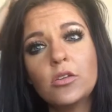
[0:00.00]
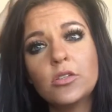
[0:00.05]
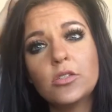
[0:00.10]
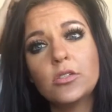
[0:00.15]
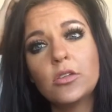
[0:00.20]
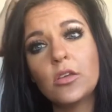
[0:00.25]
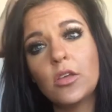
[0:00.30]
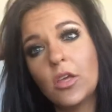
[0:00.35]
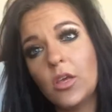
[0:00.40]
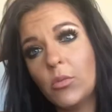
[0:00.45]

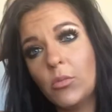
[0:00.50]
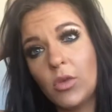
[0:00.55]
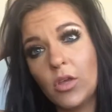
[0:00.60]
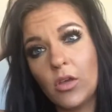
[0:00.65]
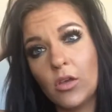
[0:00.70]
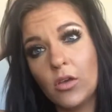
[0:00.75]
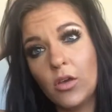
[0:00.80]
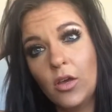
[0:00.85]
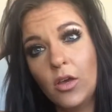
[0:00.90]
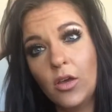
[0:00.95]
to keep
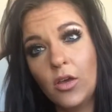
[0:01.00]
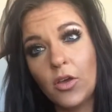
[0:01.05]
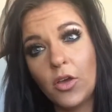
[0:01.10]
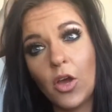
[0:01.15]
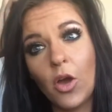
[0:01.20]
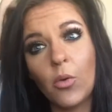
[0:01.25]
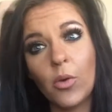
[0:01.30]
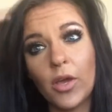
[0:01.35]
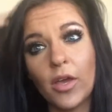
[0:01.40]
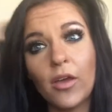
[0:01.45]
me
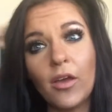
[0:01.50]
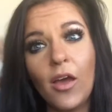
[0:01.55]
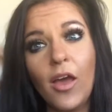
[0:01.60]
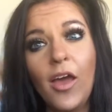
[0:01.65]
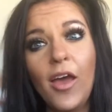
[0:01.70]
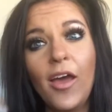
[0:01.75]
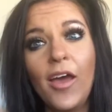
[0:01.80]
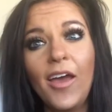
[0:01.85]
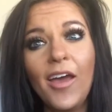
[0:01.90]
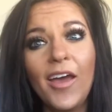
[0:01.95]
going.
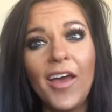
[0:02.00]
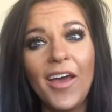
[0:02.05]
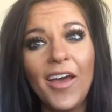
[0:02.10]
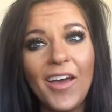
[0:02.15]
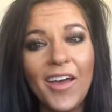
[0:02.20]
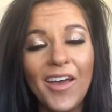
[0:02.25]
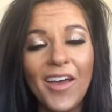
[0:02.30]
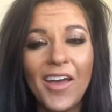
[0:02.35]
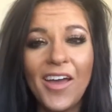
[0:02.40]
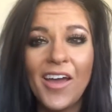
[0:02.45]

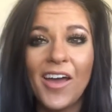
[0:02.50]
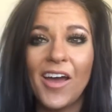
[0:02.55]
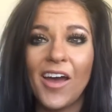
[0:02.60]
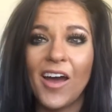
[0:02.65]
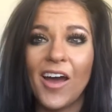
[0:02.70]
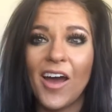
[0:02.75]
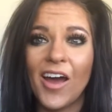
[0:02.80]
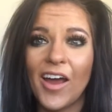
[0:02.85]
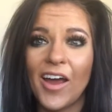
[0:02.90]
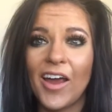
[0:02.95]

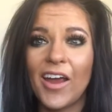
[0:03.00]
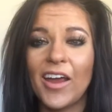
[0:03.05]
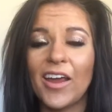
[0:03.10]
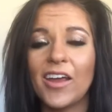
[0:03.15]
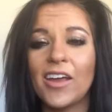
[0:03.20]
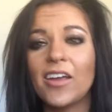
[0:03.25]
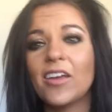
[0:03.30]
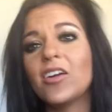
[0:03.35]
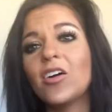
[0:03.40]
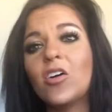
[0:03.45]

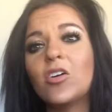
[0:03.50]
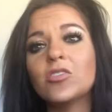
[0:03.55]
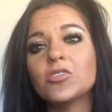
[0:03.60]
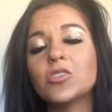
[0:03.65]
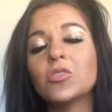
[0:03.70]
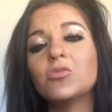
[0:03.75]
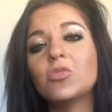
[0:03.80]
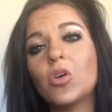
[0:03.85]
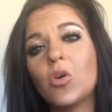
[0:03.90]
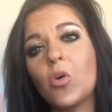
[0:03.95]
I
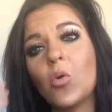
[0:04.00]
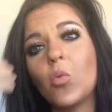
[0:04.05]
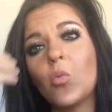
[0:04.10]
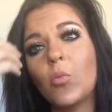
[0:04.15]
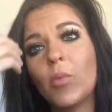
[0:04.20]
also know